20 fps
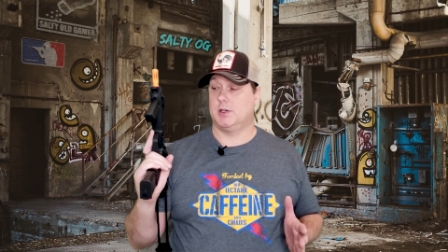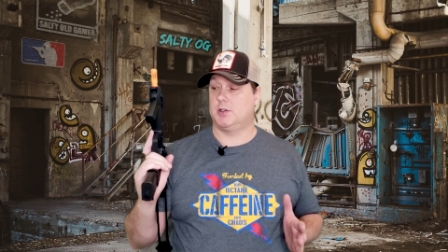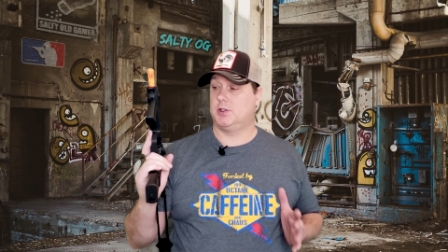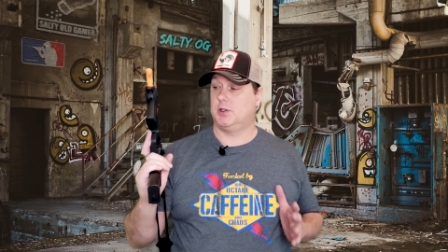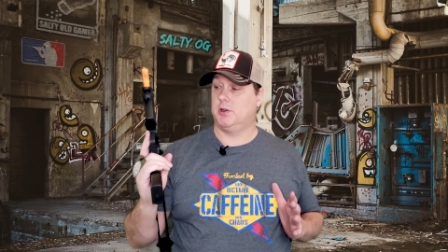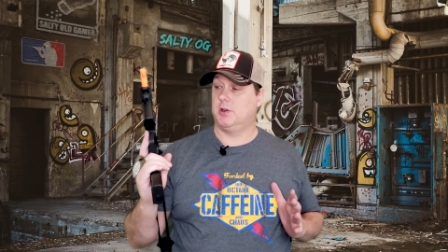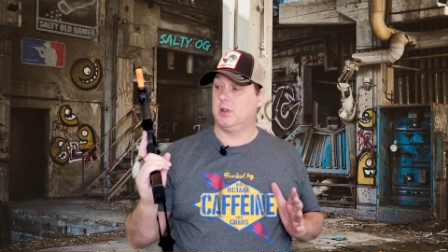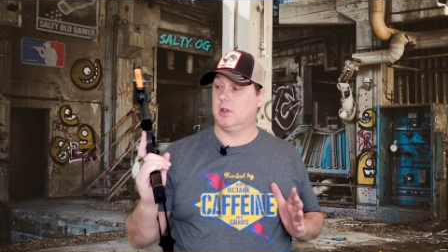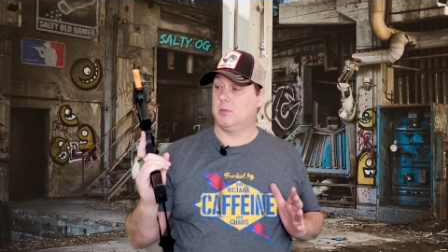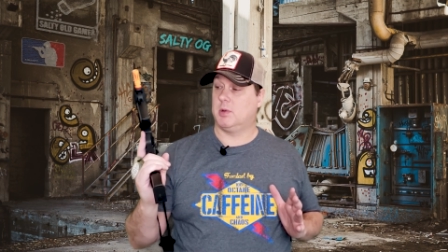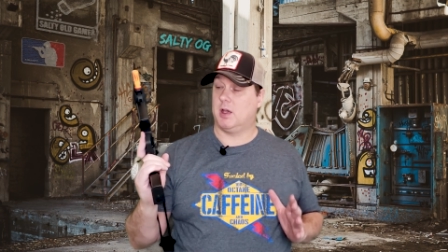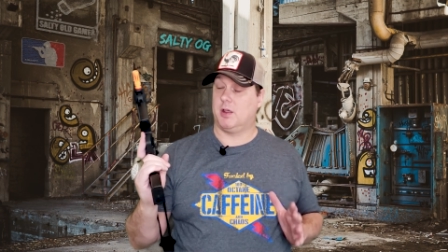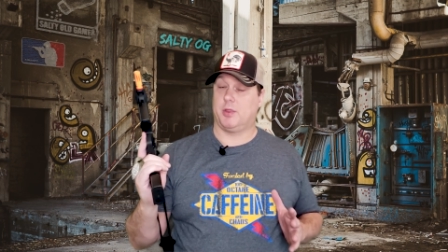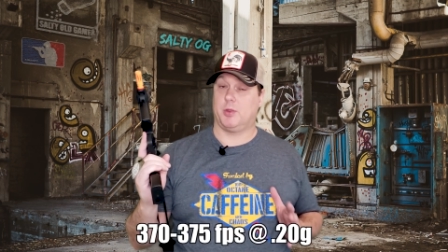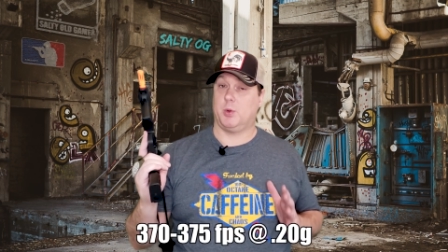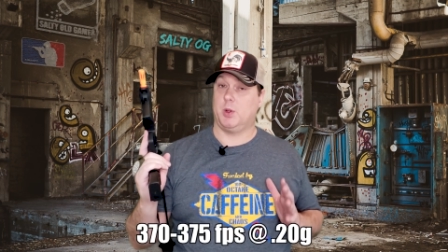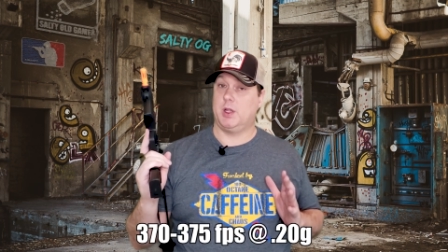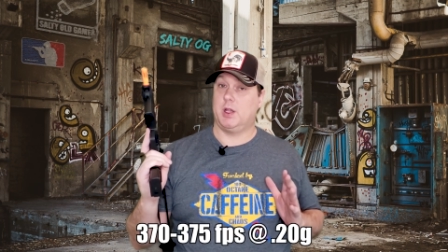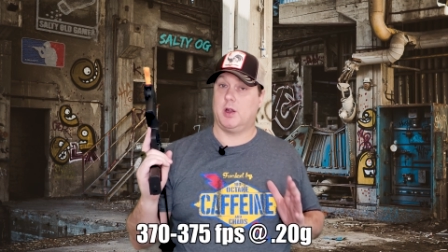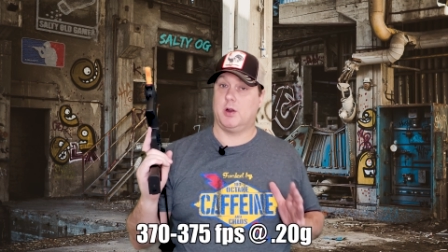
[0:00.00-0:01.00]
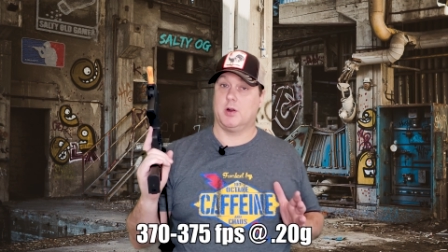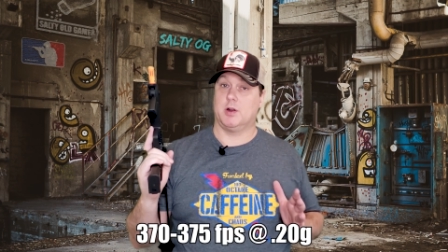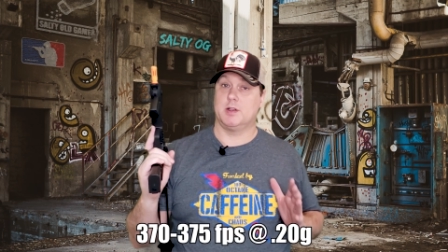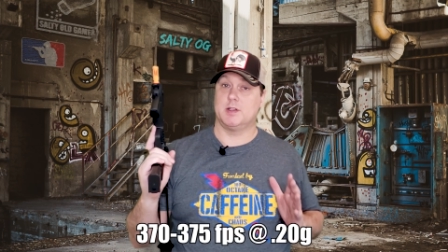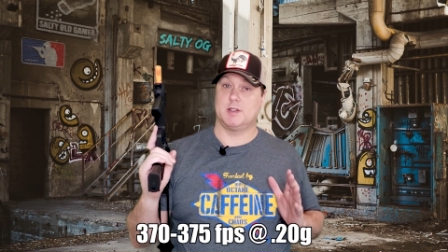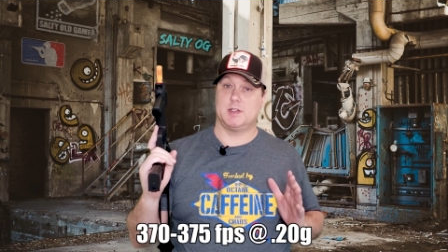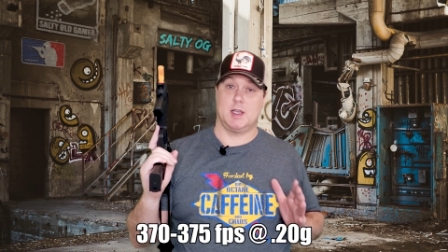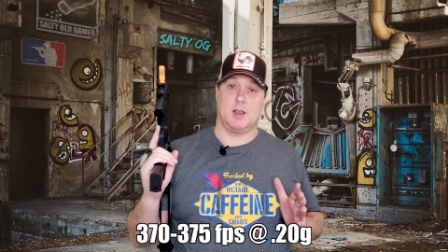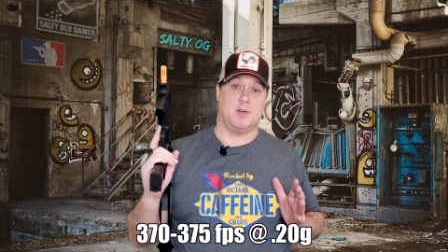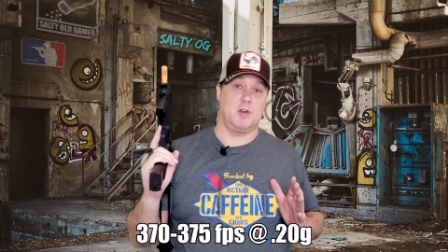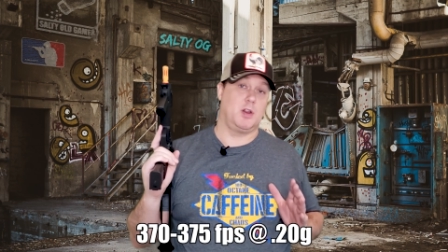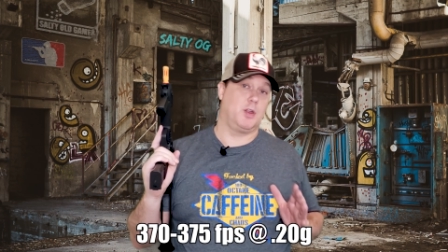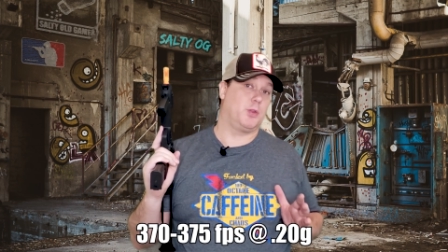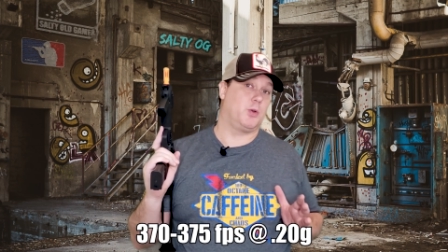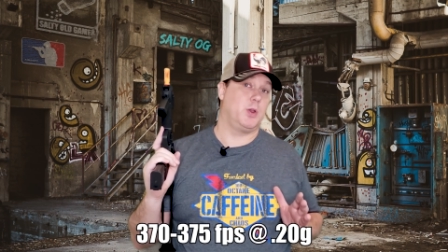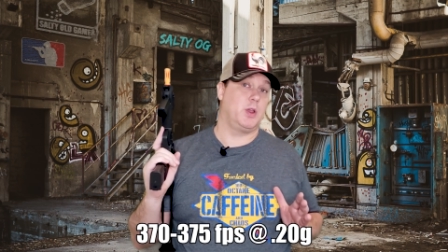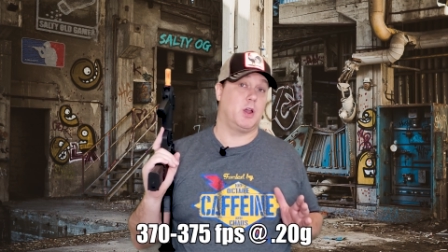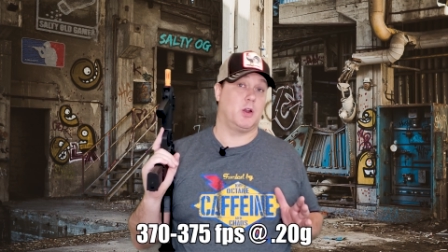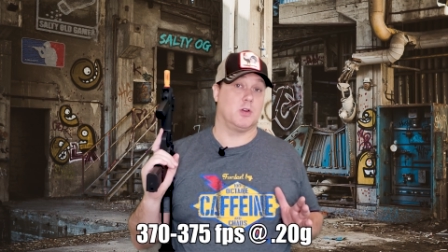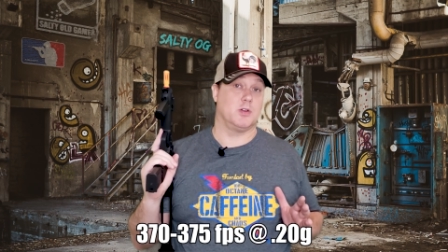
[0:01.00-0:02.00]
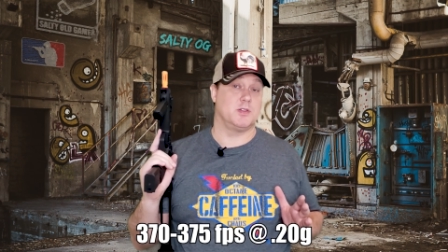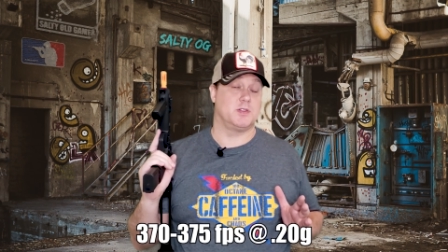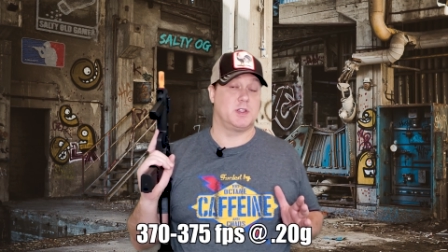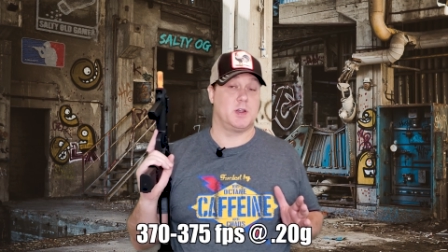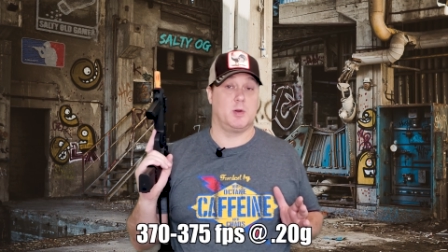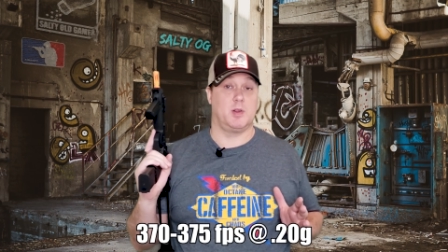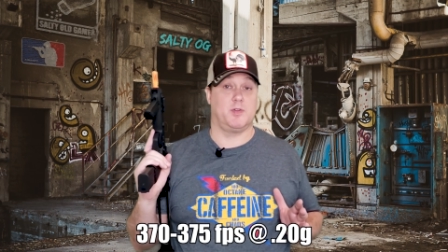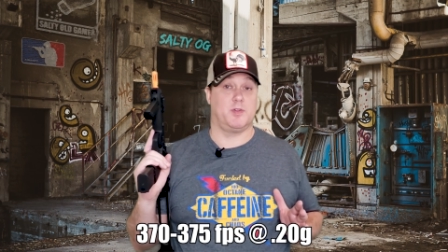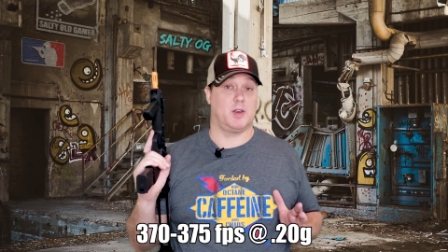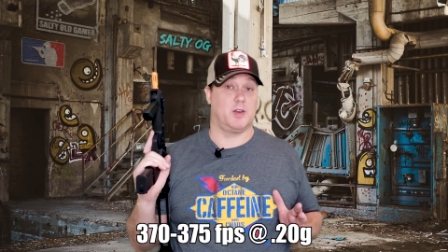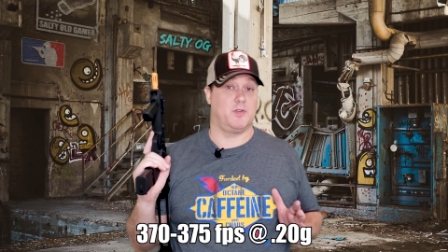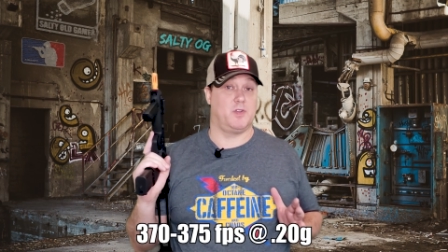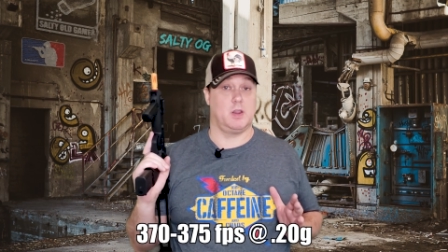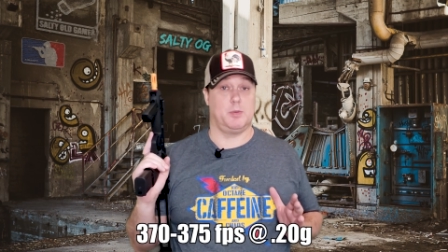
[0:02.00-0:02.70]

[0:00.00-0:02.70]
shooting about 370 to 375